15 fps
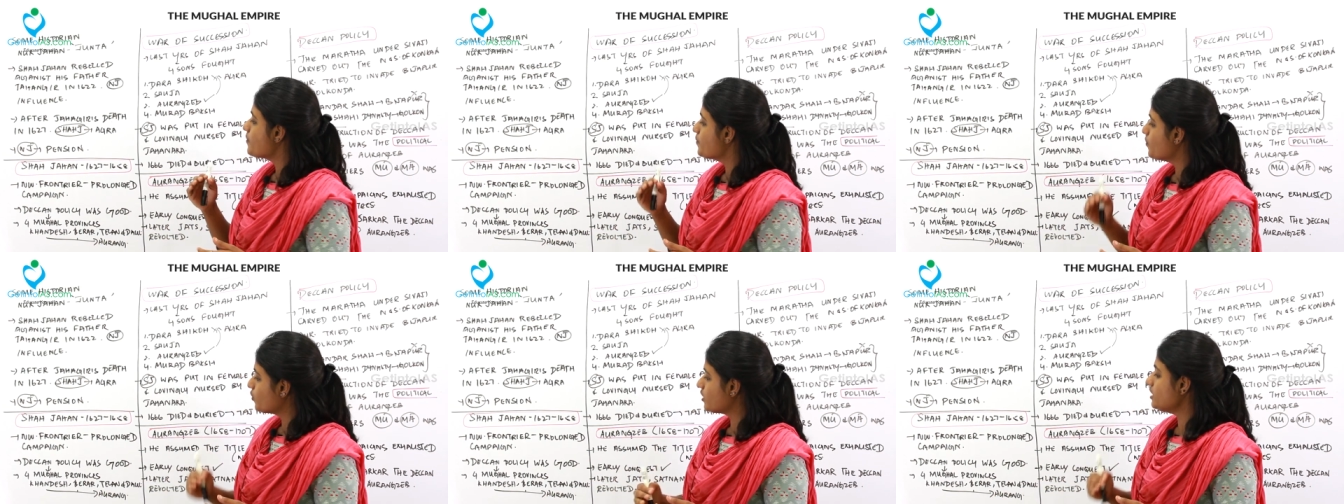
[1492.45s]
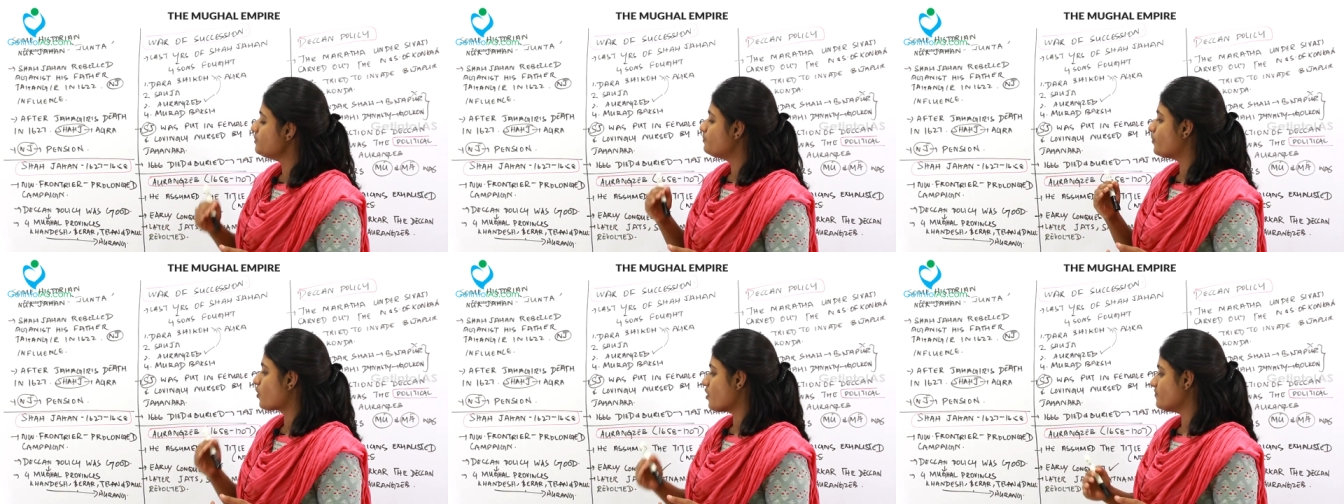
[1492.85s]

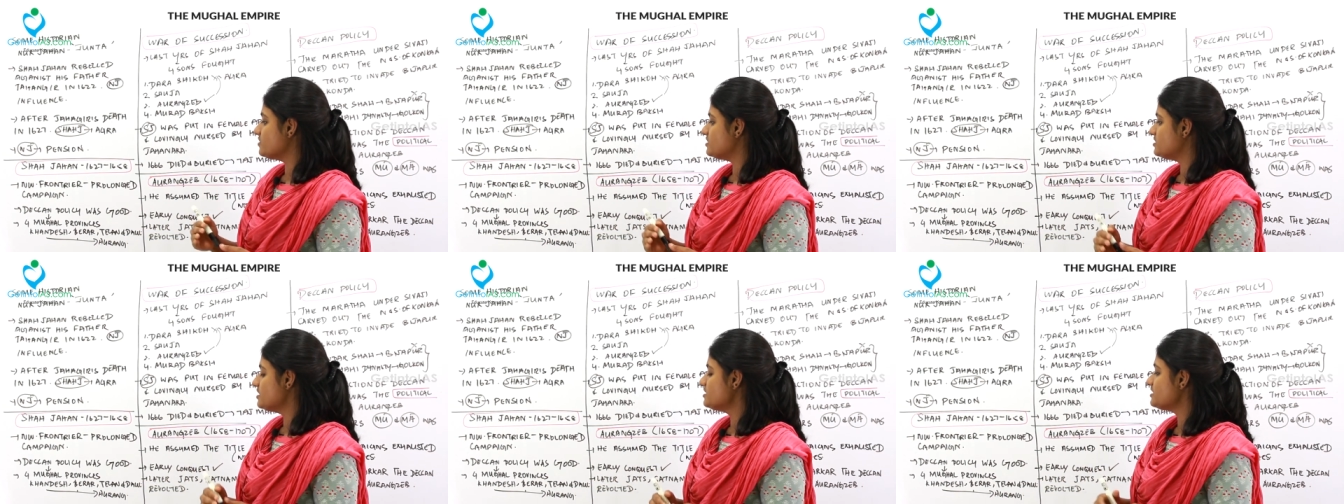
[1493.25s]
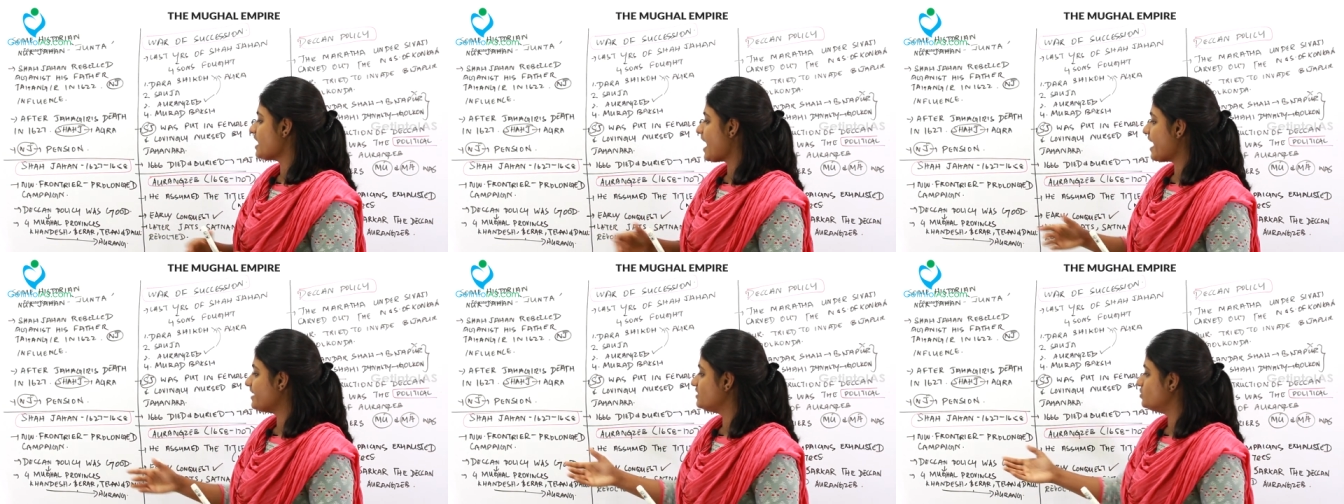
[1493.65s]
Mughal provinces,
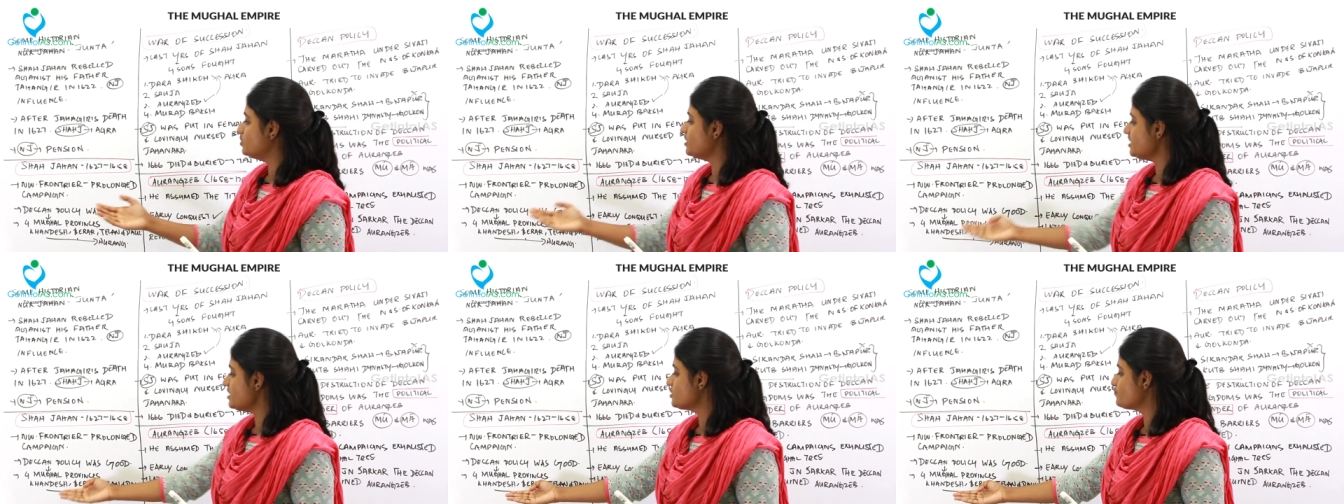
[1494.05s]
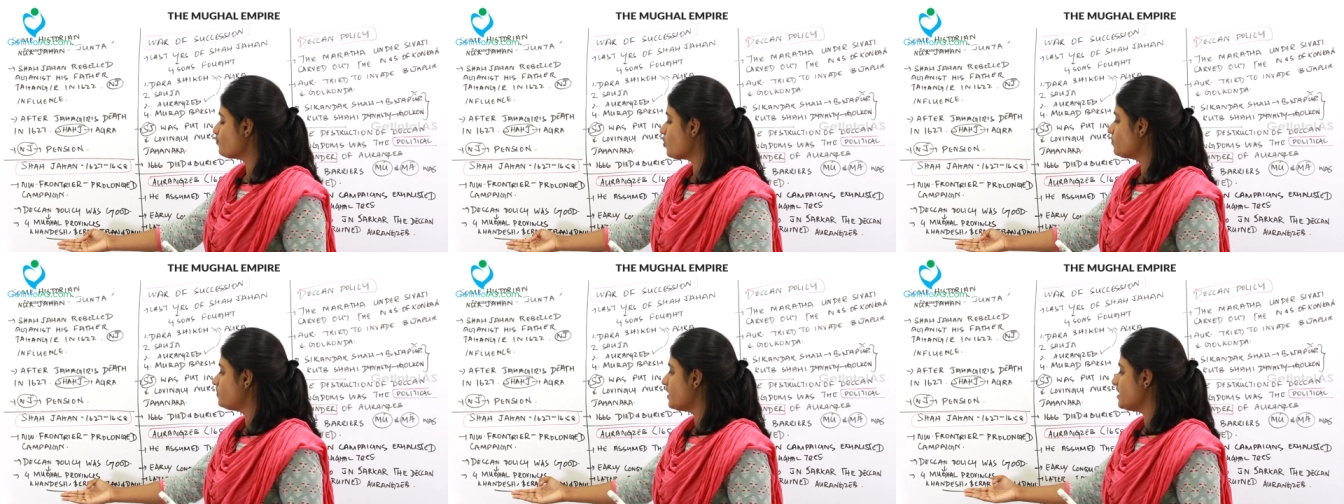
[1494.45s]
and these
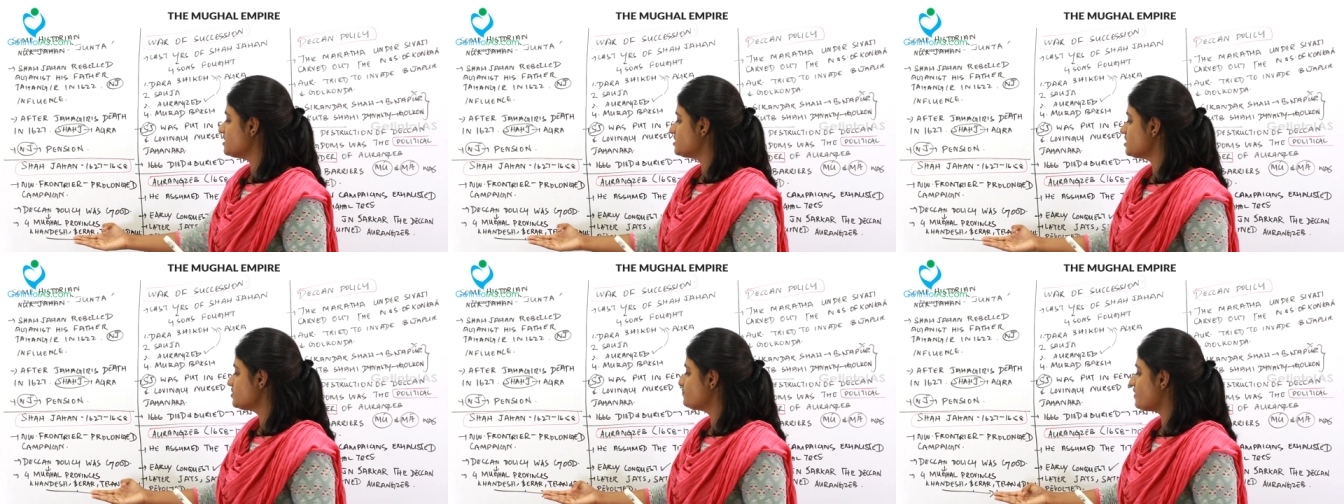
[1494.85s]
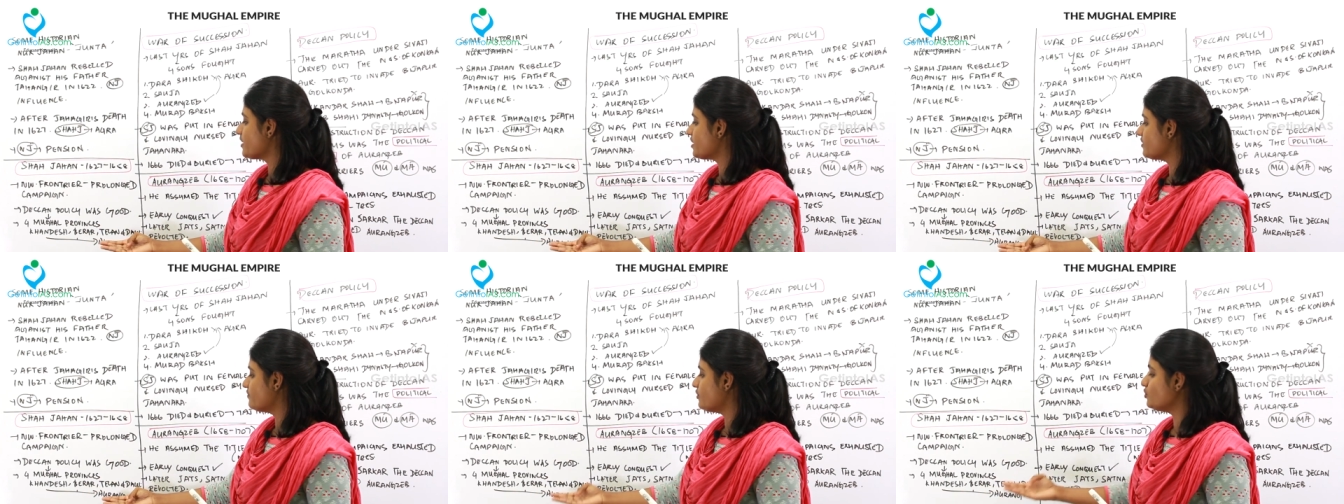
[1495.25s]
four places were
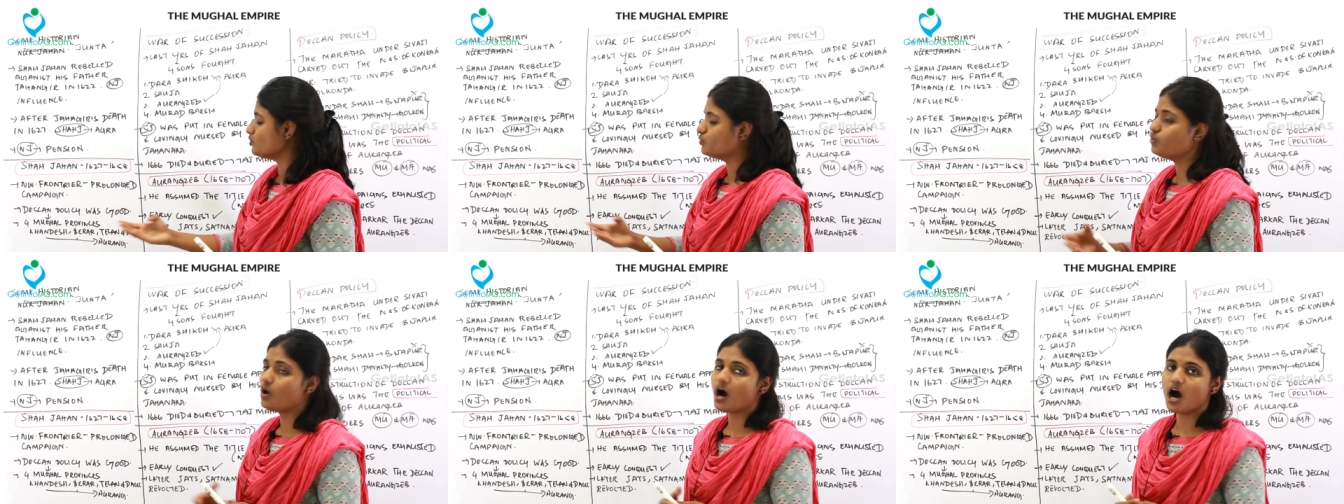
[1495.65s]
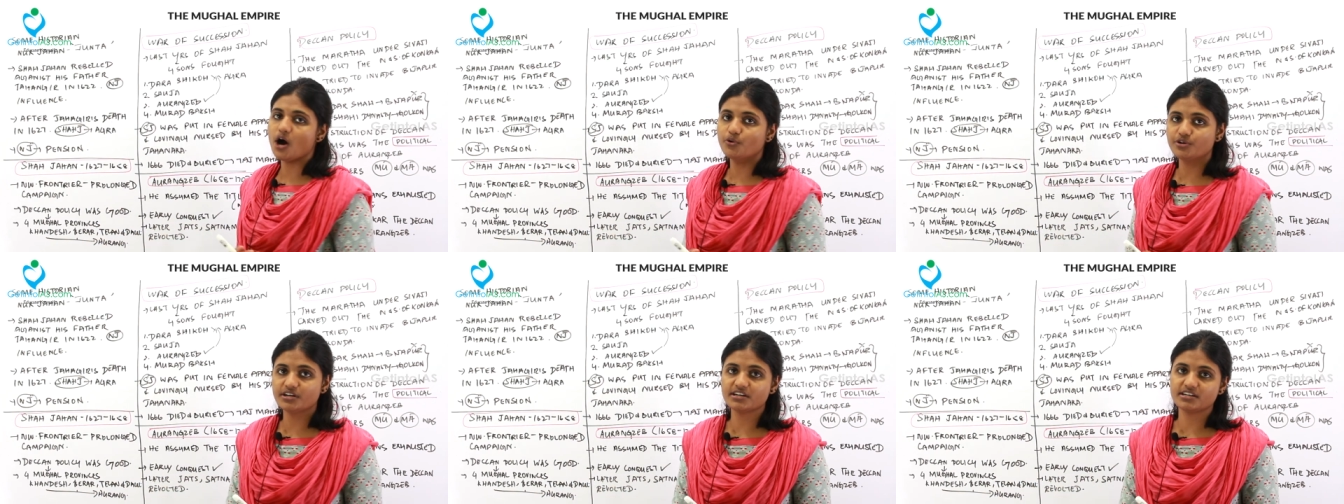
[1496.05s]
given to
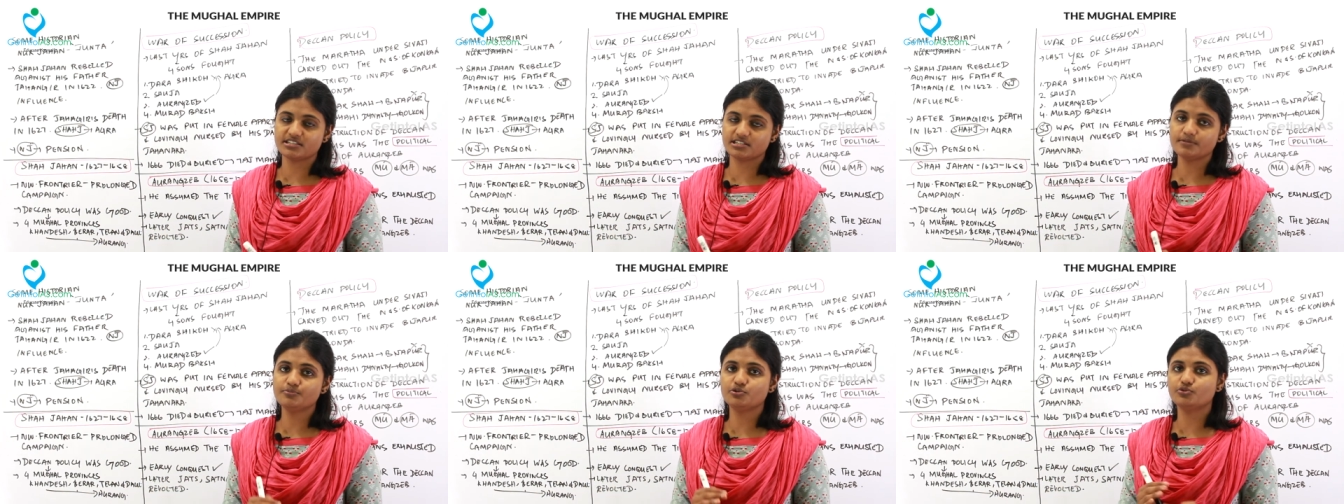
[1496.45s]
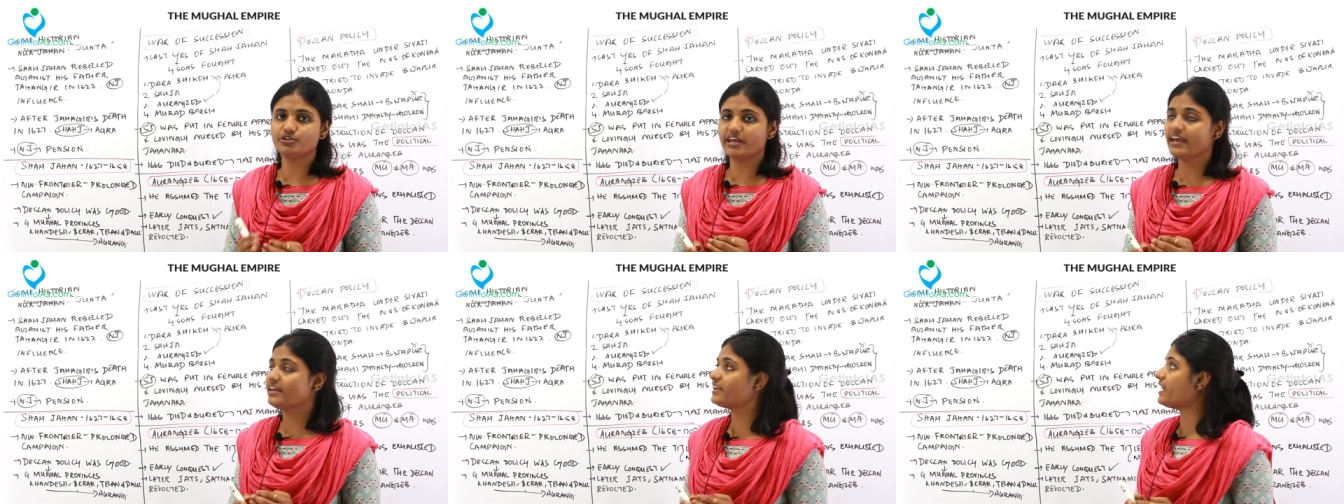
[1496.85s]
Aurangzeb to
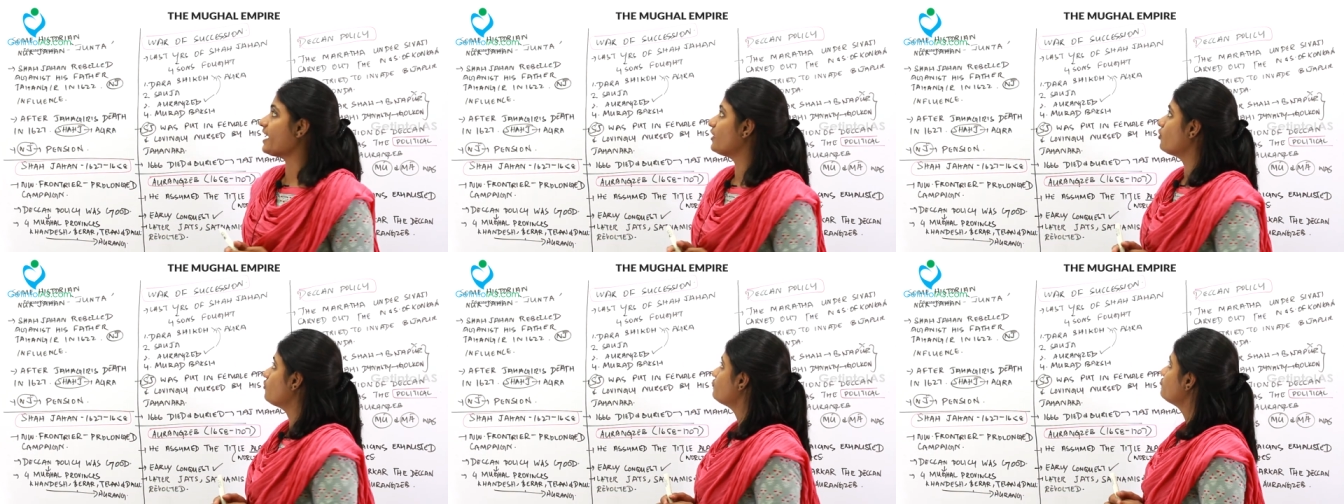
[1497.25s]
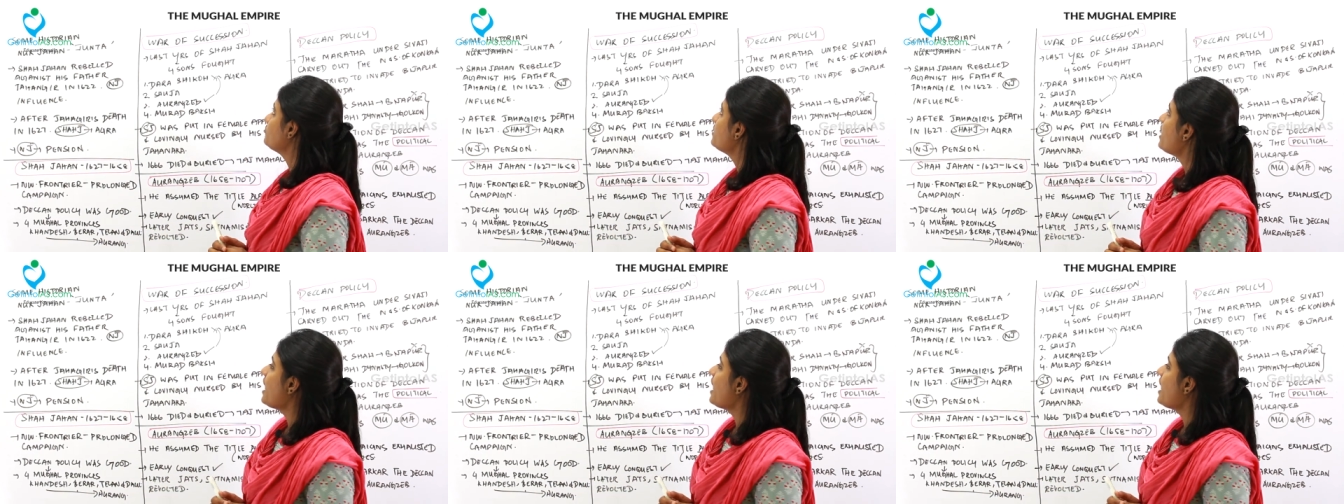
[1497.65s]
take care of.